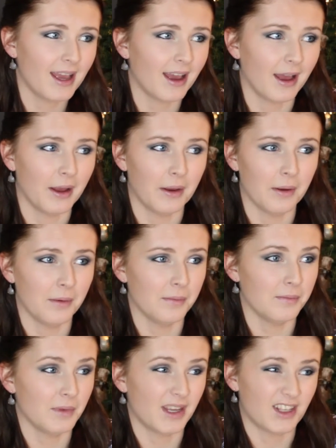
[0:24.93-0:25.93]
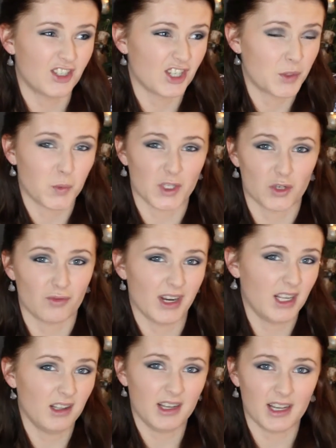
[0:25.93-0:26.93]
Um, it just was a
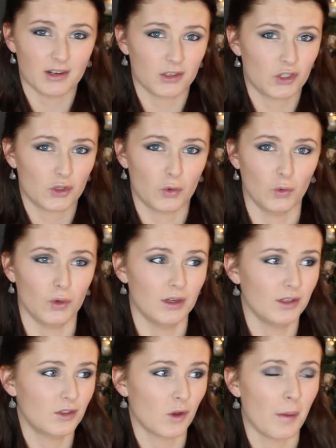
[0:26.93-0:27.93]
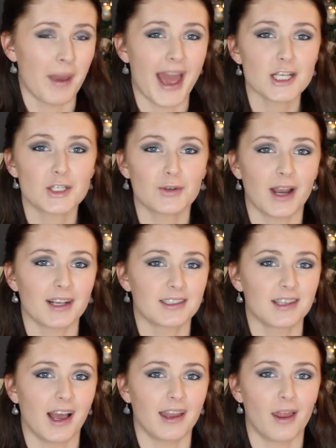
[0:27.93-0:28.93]
regular year of school, so I'm extra
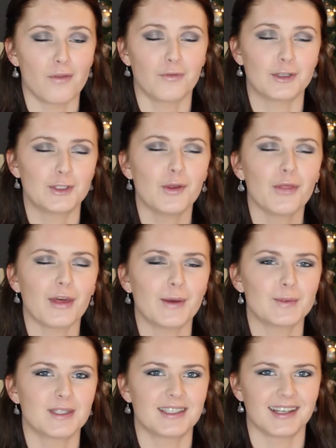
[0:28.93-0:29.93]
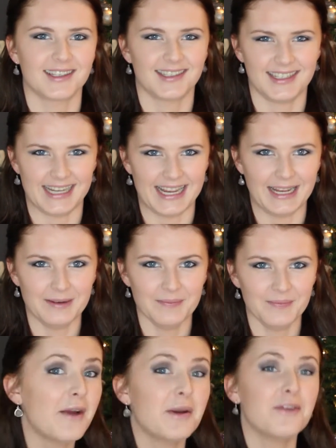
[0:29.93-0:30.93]
excited for
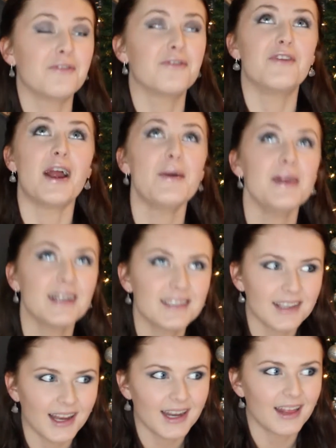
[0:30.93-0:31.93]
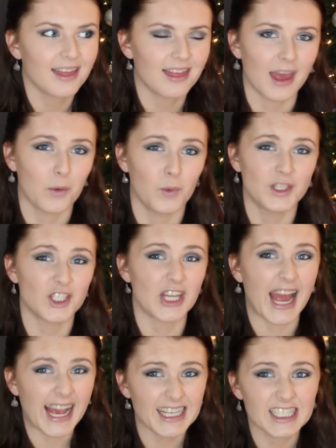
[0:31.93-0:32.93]
2016. Very, very exciting thing, which is
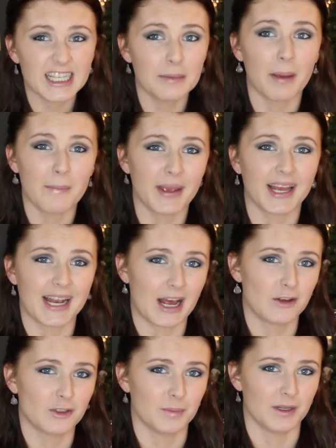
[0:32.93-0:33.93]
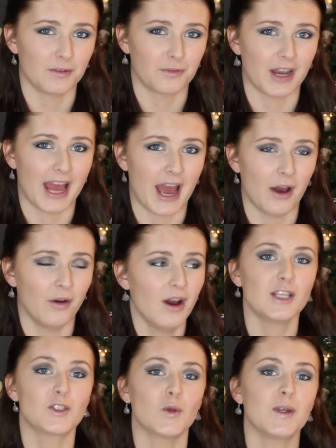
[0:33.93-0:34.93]
actually my big announcement for
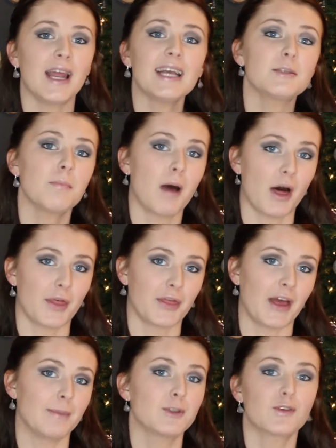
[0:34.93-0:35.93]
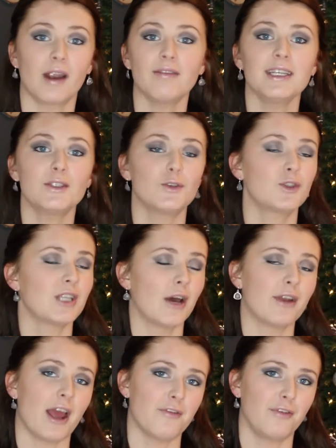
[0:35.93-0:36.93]
now. So next month, I'm traveling to
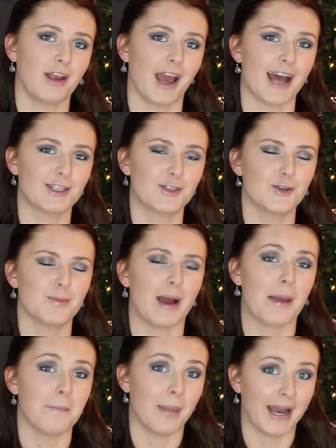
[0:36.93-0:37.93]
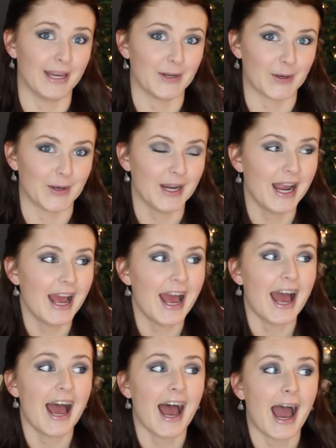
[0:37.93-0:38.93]
South Africa to do my minor.
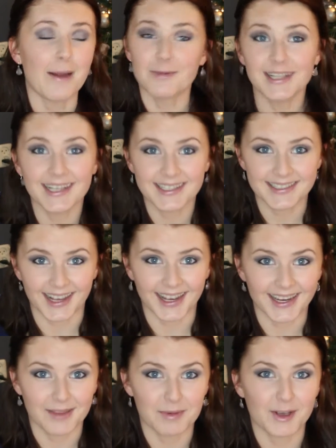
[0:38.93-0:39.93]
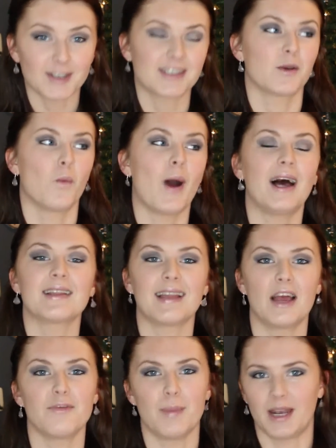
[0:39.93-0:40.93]
I'm really excited because it's a
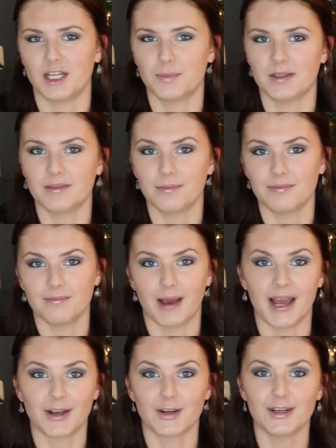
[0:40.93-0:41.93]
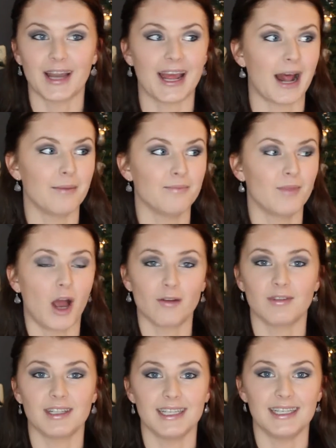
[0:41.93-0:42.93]
wildlife management minor and I'm
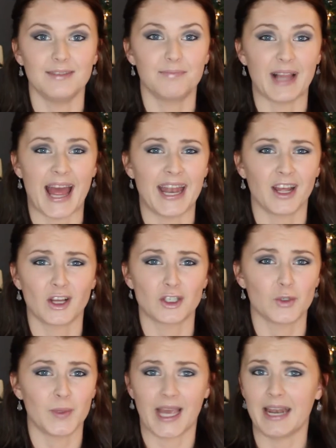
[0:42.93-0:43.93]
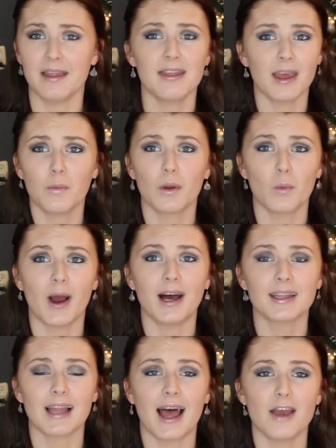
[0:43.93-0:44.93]
not really planning on doing anything with
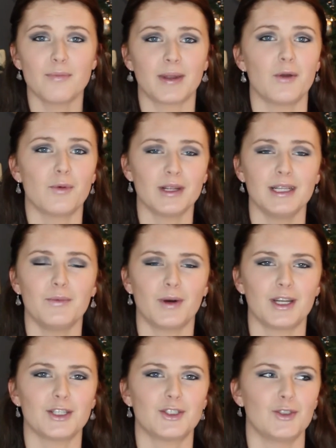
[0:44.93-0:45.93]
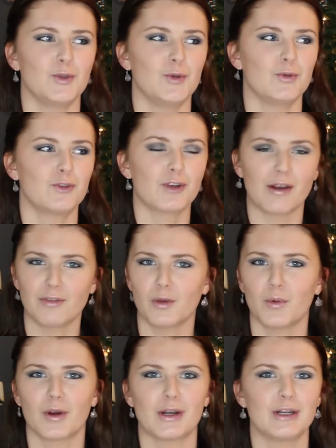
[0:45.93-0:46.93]
wildlife, but I really wanted to
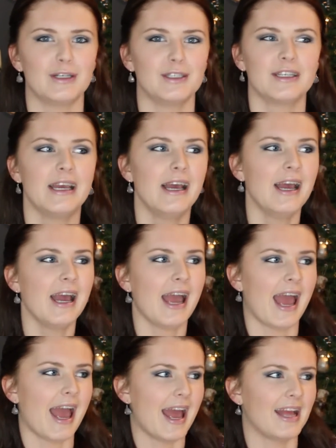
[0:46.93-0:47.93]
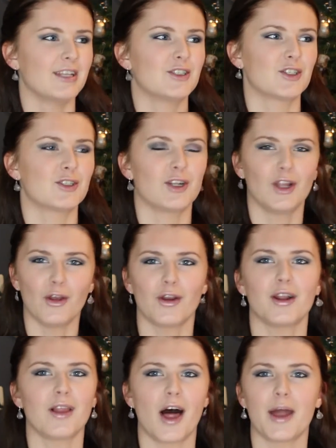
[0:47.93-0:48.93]
travel the world and just
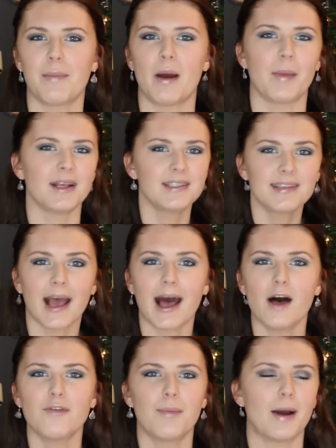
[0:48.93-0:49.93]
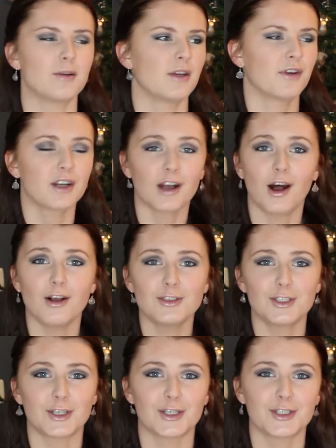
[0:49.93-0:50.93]
learn a lot about myself, about different
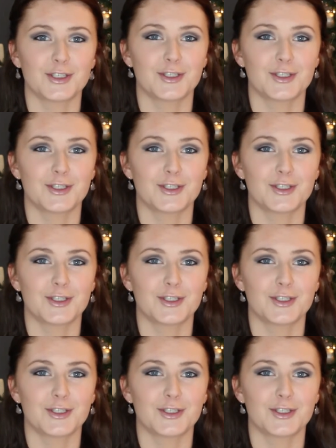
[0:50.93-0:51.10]
cultures.